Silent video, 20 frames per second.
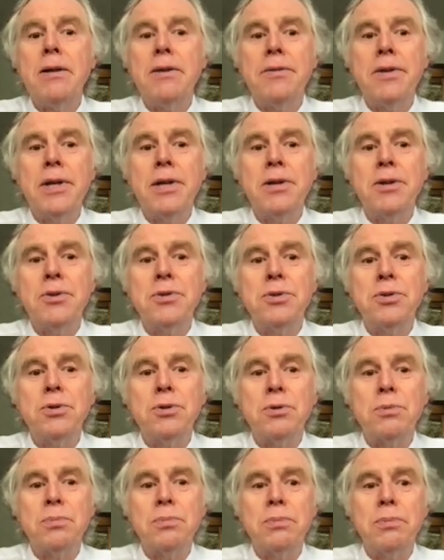Then I'll
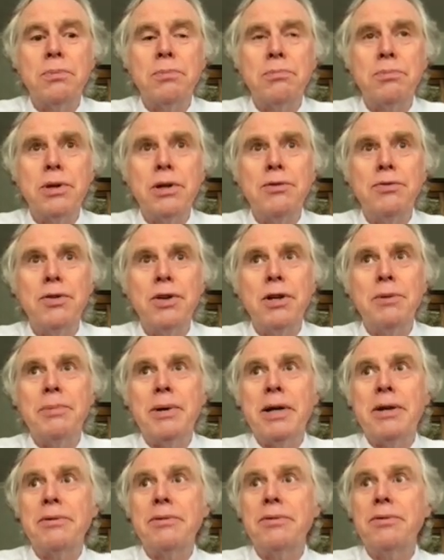talk briefly
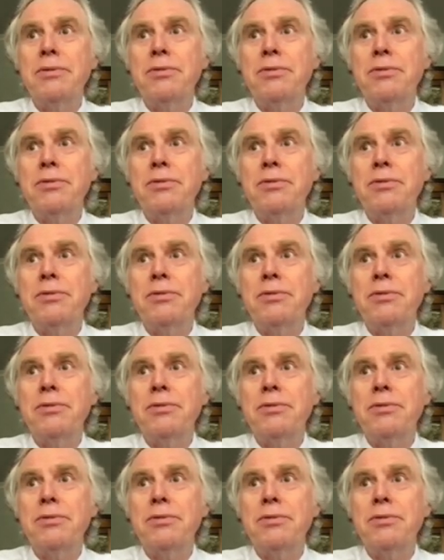about